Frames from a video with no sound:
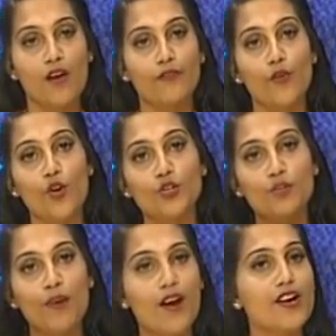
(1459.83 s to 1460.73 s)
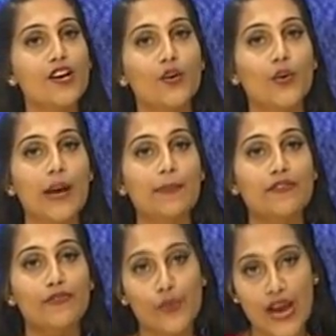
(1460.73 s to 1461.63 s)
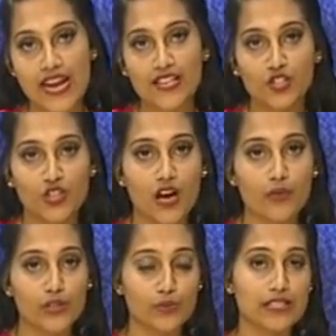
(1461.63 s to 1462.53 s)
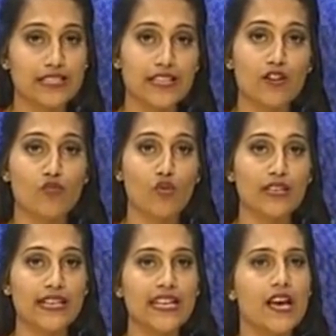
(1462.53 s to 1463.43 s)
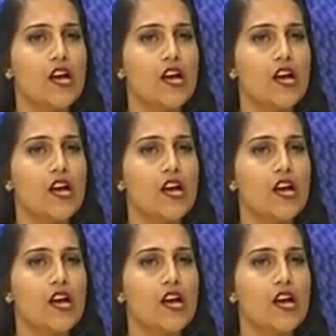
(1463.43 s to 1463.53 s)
For tomorrow, I'm afraid showers will still roll in.